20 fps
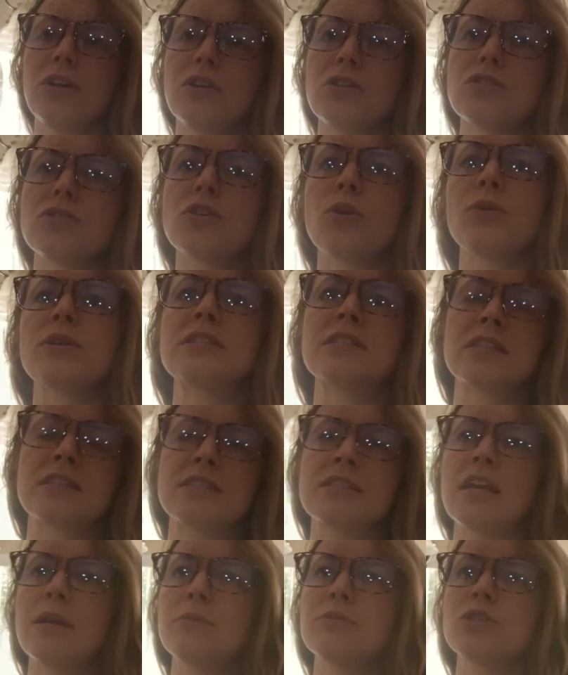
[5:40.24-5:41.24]
So it's the
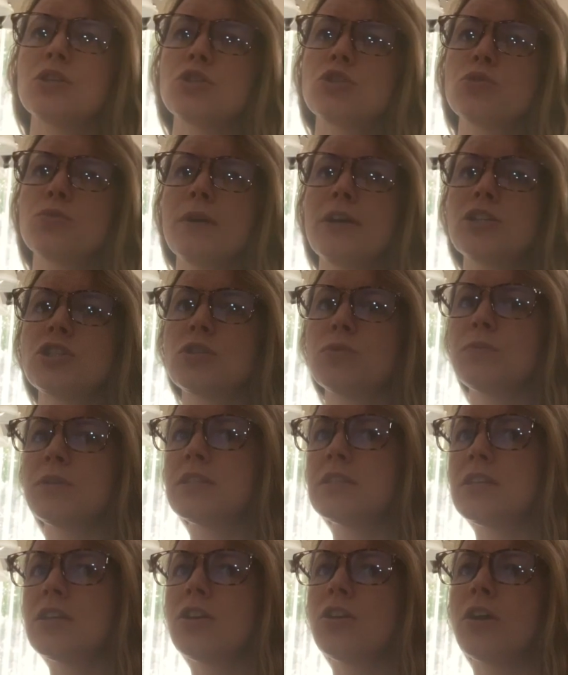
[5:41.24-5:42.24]
same situation with
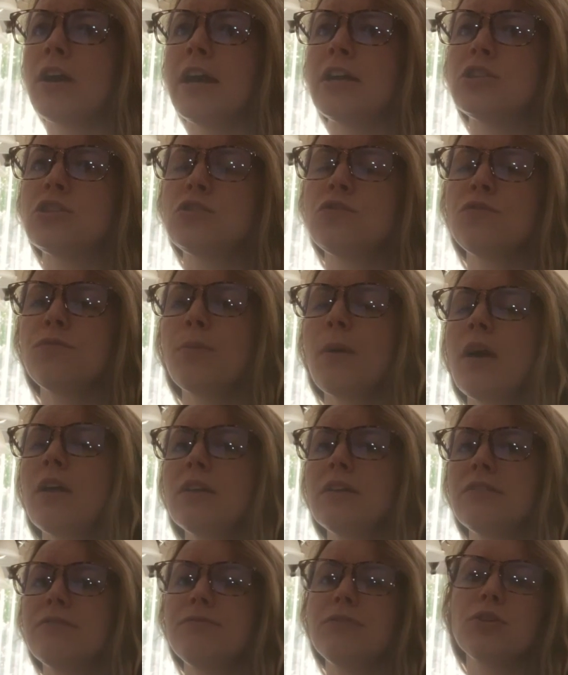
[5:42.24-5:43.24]
cigarettes. You
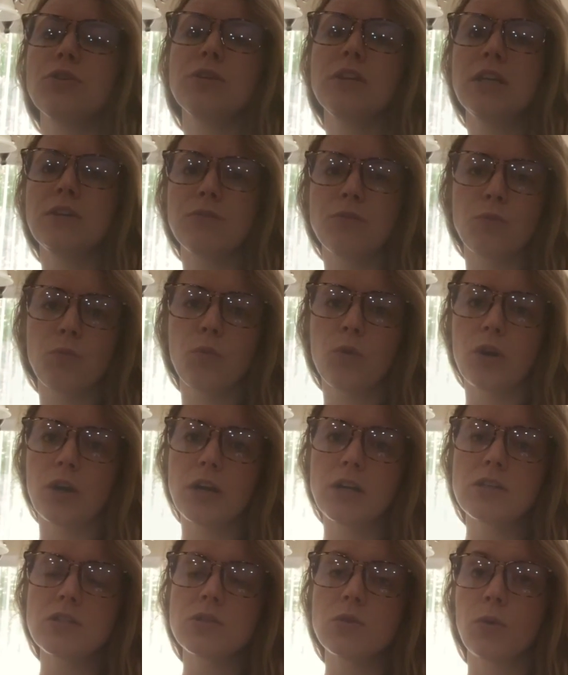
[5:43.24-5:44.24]
probably feel even
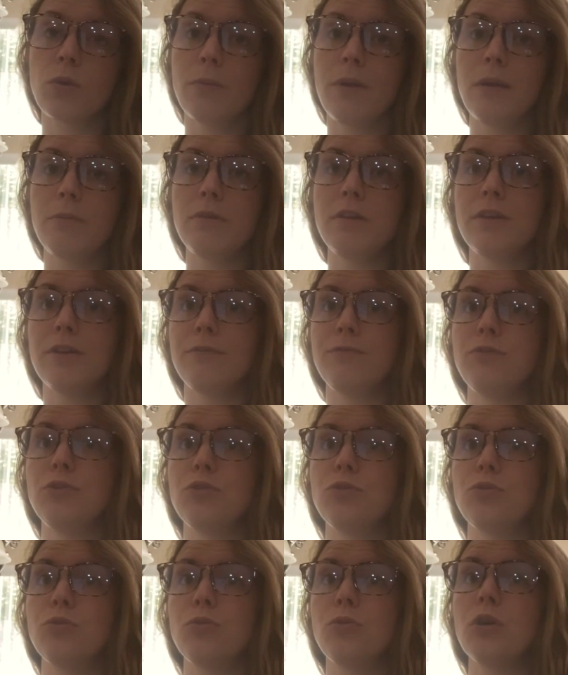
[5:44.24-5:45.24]
worse, or maybe if
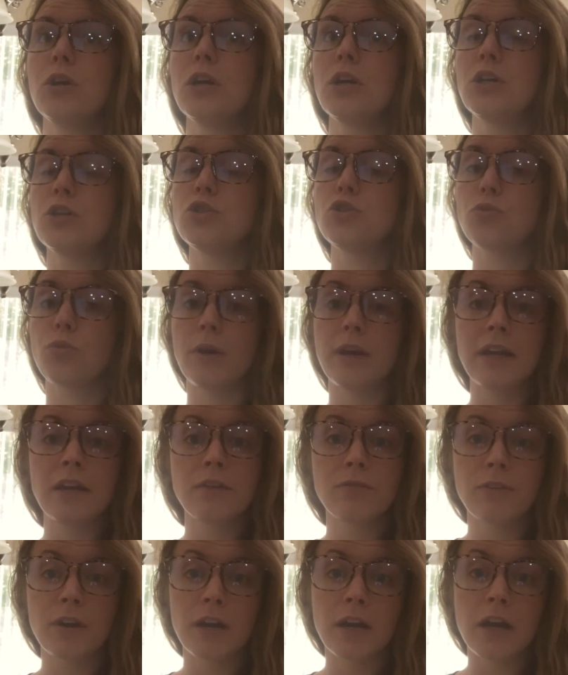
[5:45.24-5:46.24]
you drink
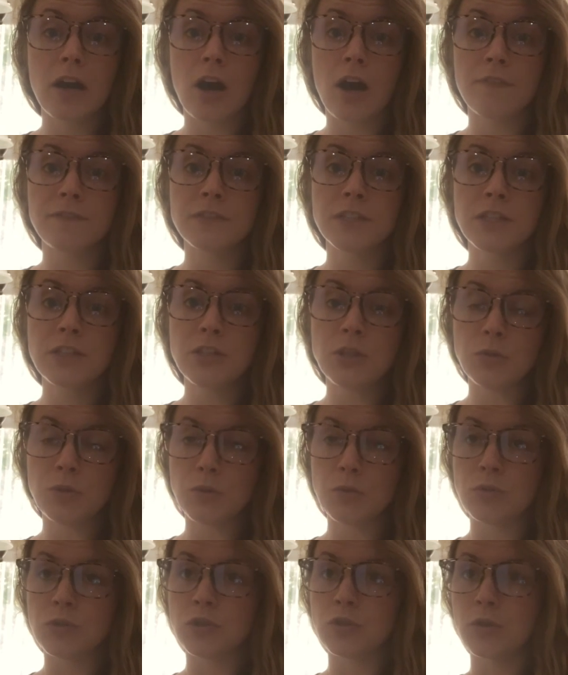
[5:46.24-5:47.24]
very often, you
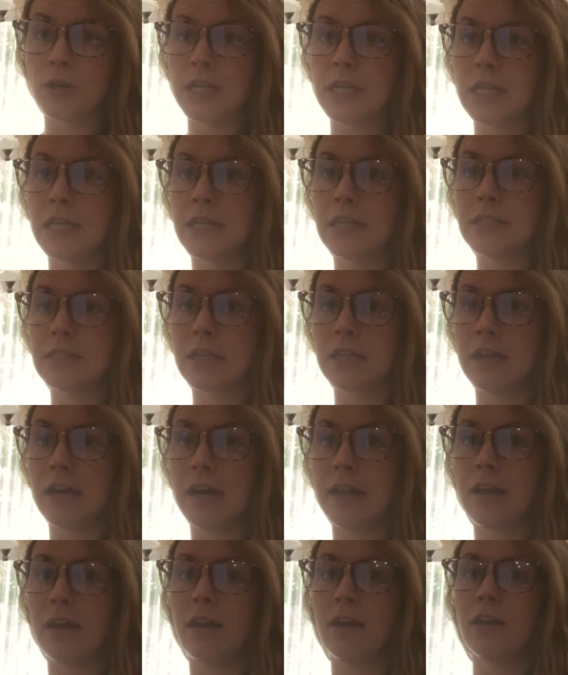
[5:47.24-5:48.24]
use drinking to
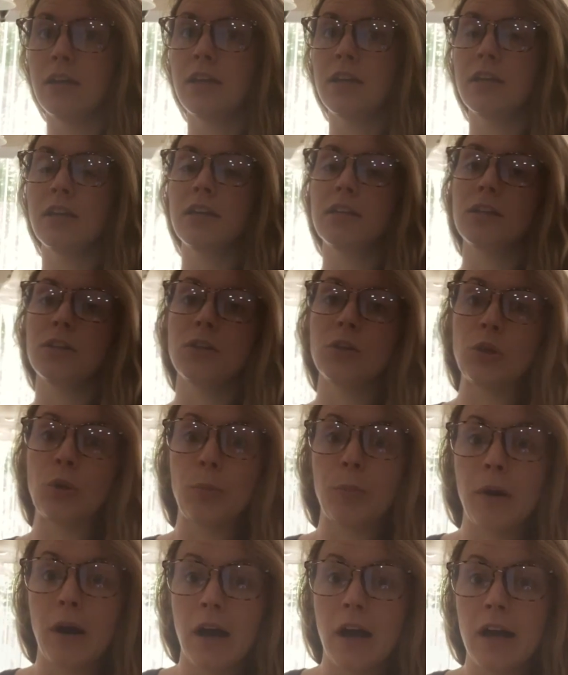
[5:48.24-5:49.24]
kind of get a little
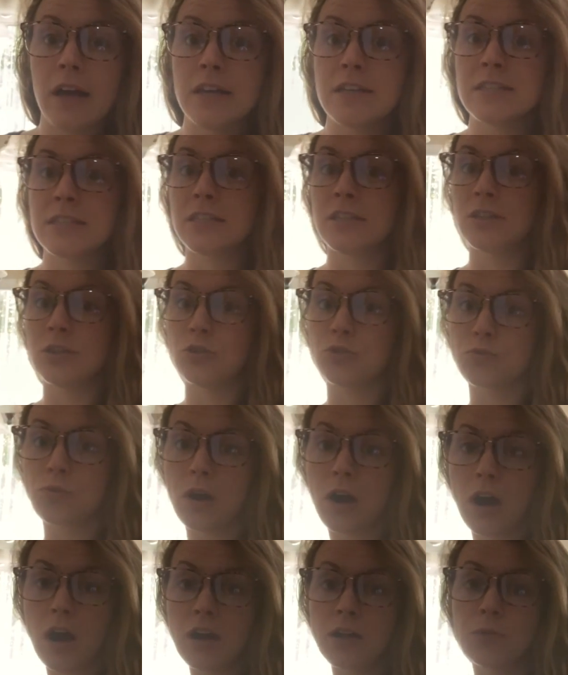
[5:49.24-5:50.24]
buzz, get
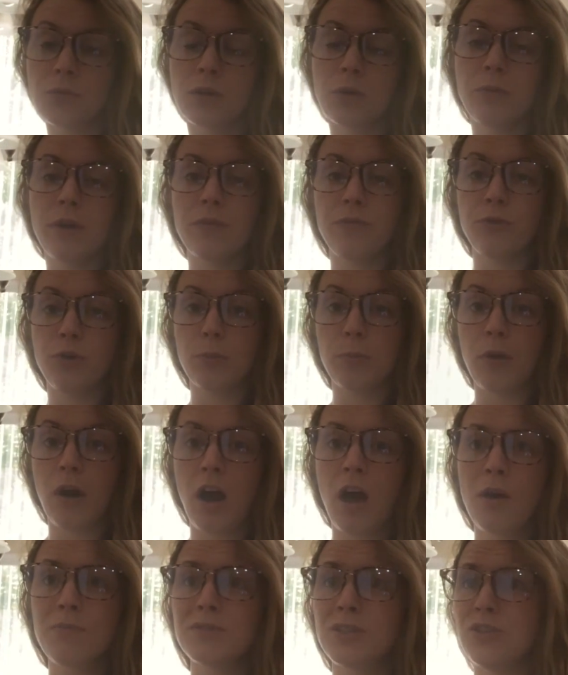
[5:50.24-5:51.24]
drunk, run away from your
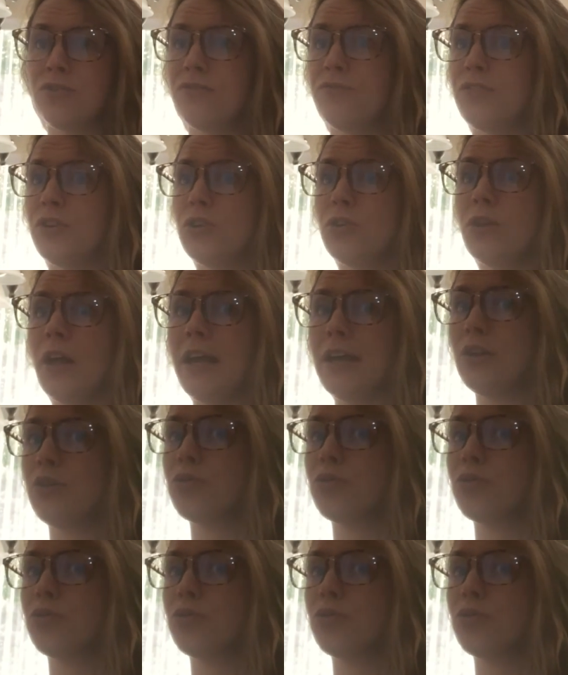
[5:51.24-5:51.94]
problems, and you feel like